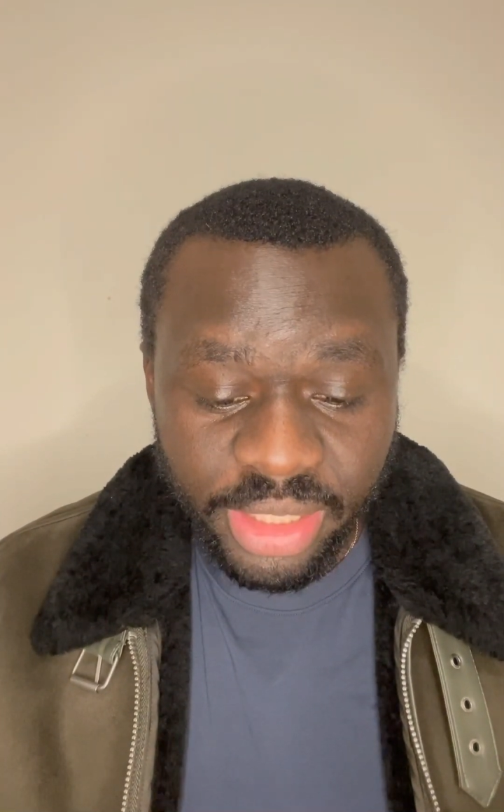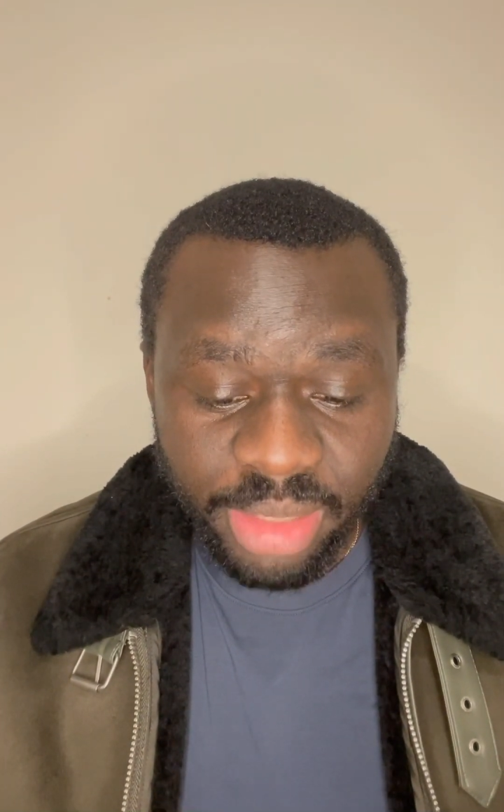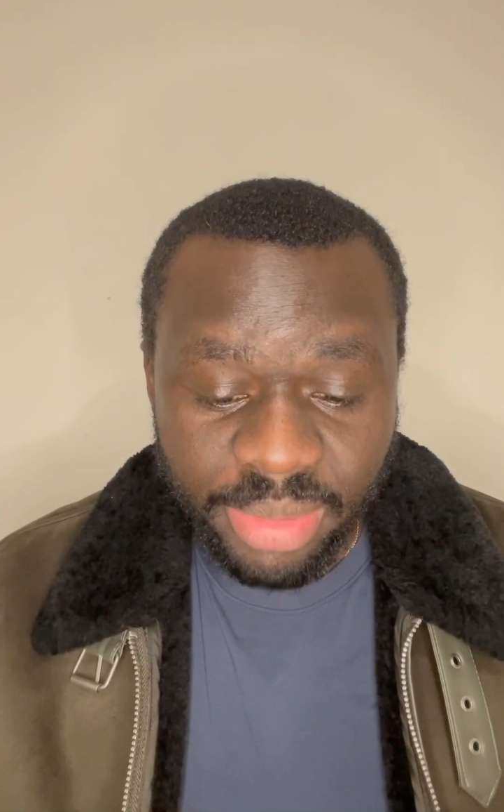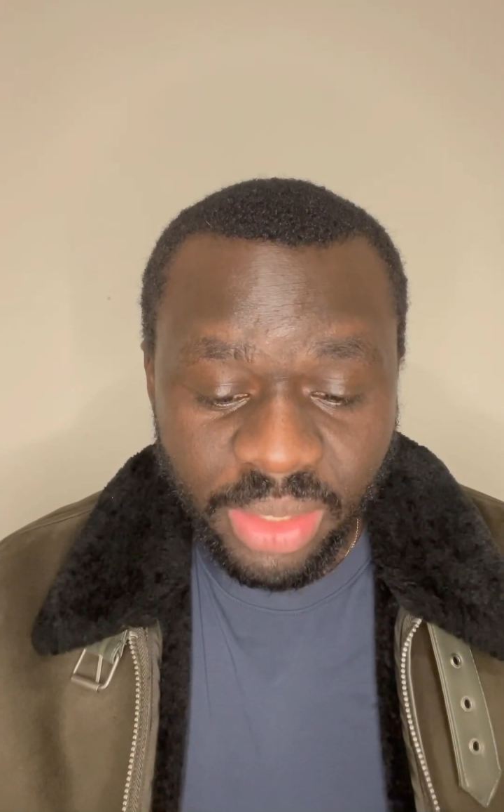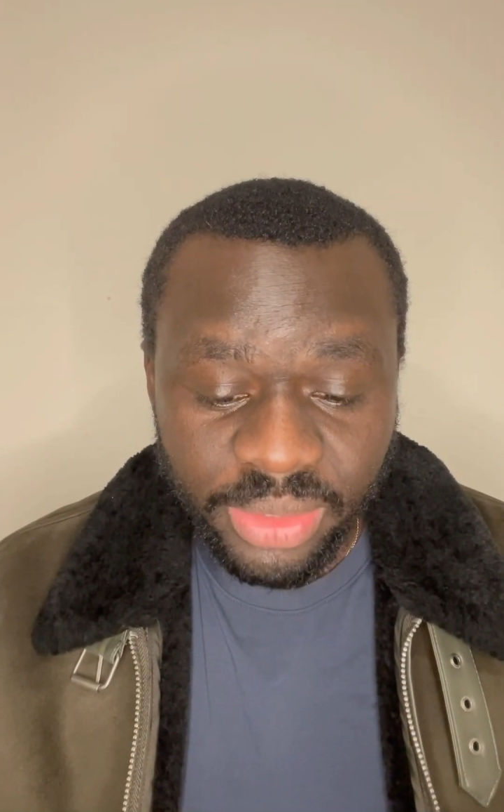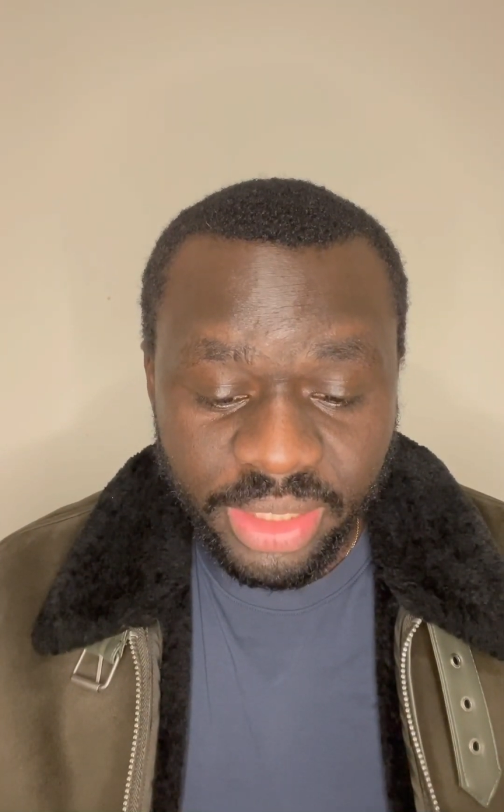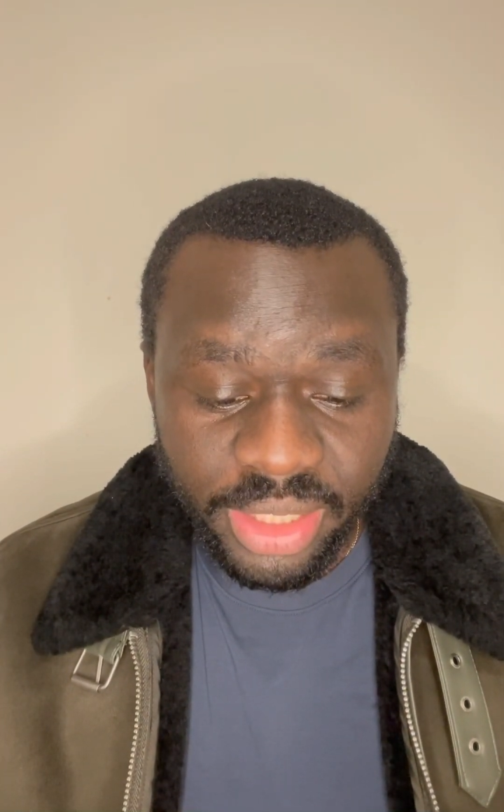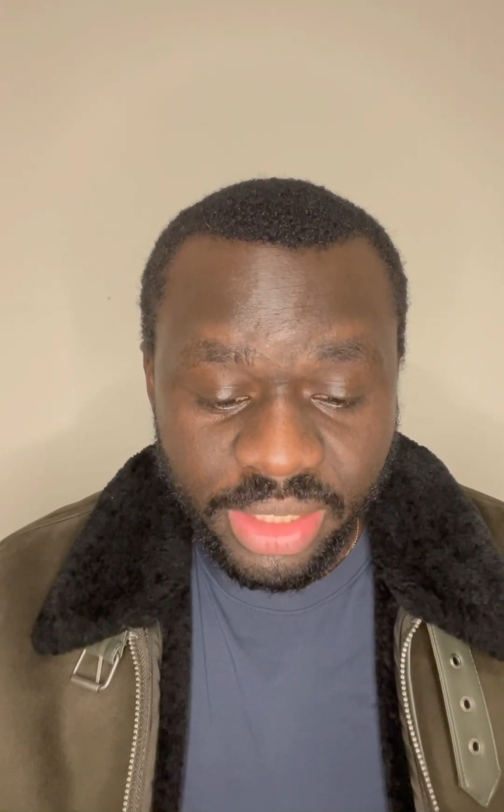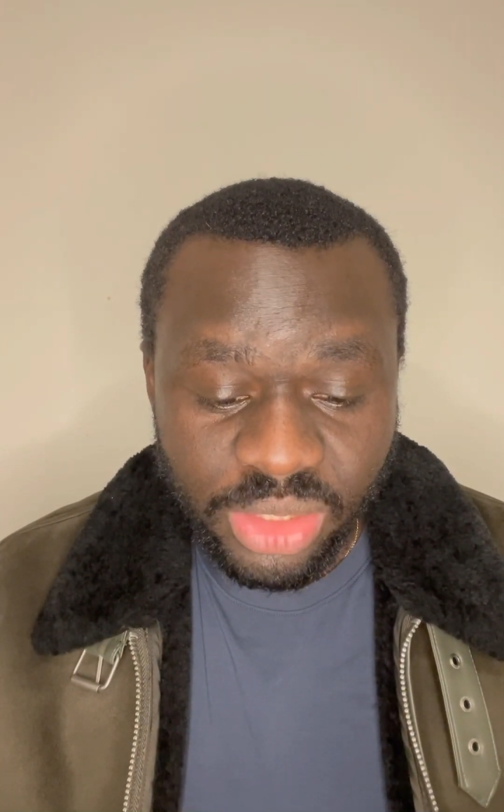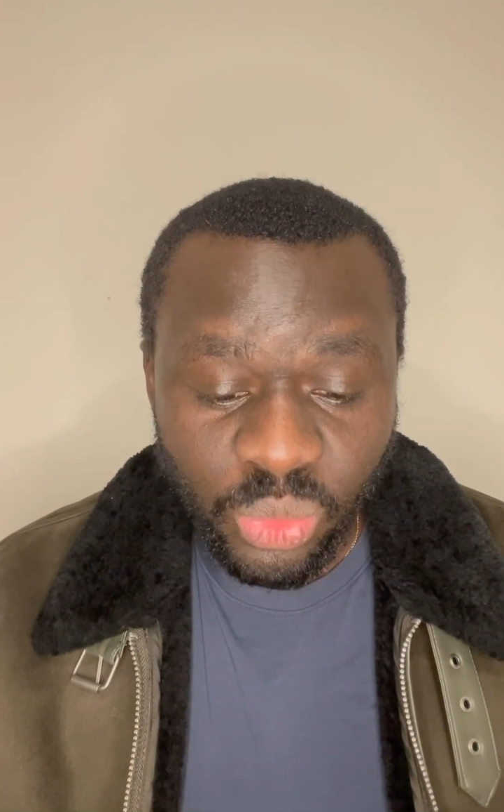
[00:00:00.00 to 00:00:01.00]
about the
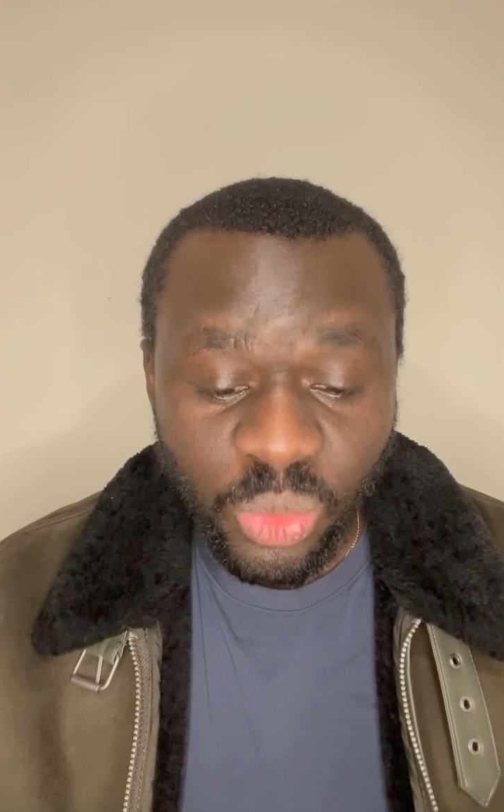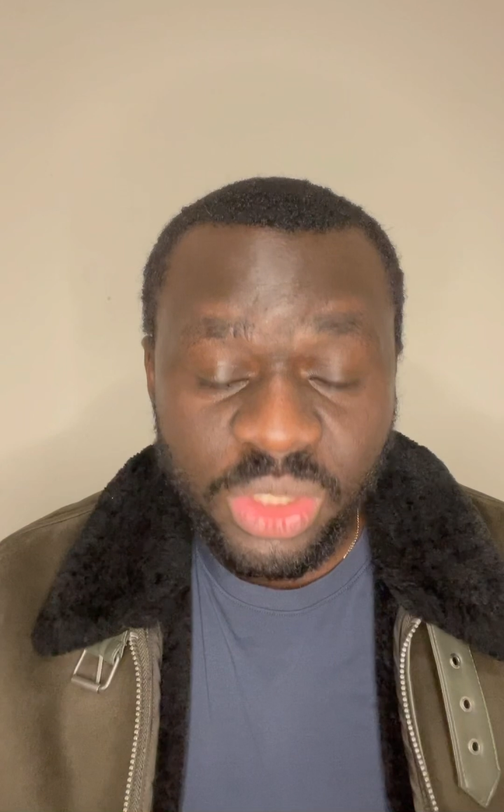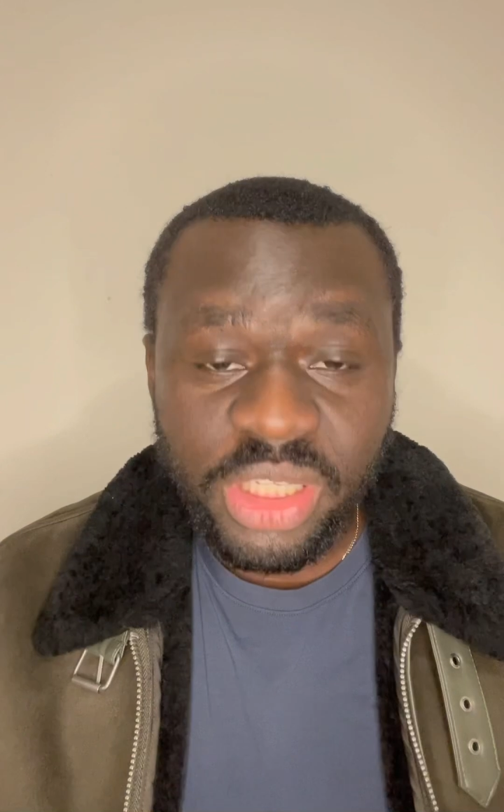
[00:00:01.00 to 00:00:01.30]
case was